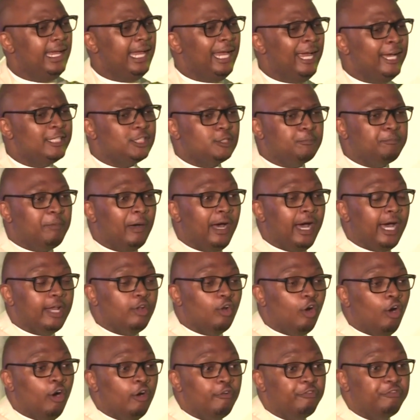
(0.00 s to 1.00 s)
as part
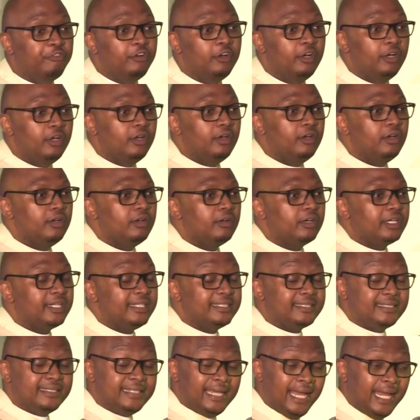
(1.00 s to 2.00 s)
of
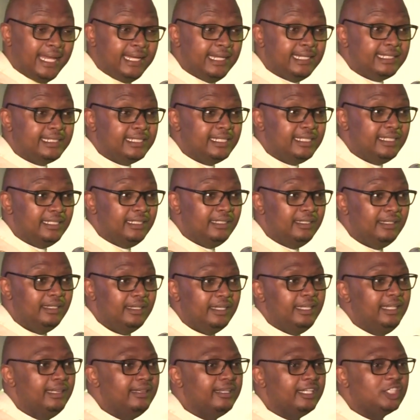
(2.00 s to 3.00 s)
Christianity
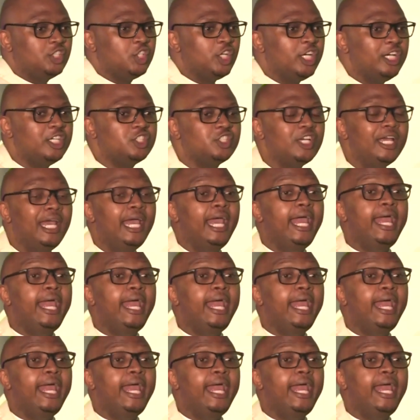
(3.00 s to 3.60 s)
in the church,